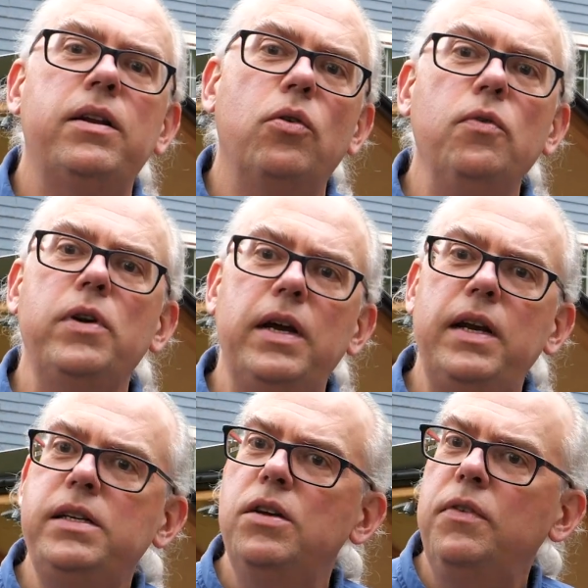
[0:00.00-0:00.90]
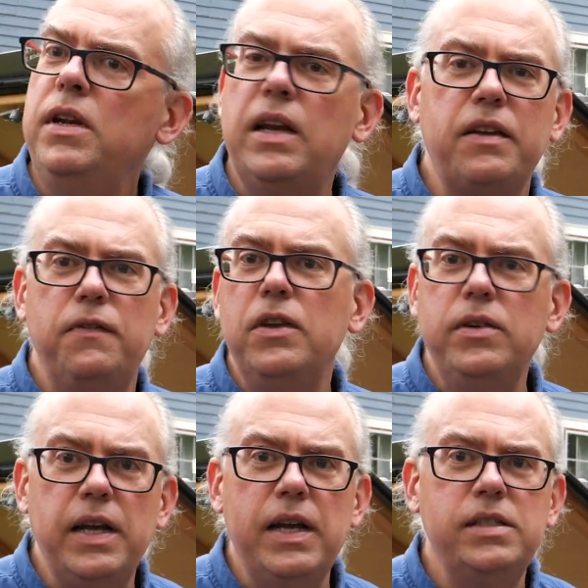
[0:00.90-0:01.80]
an overnight activity like
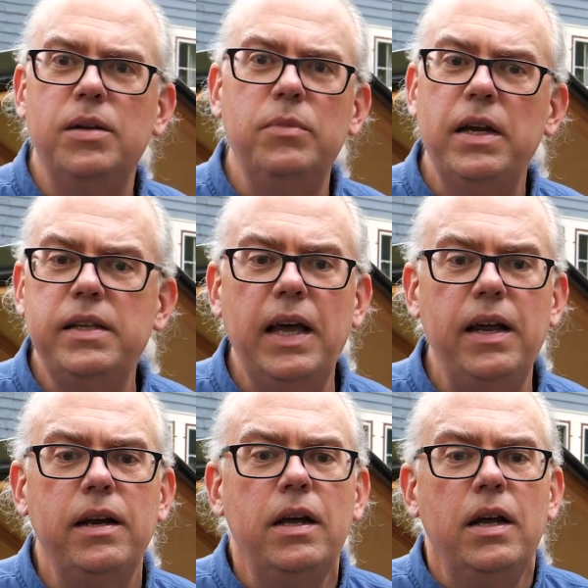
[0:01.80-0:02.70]
field day, something like that,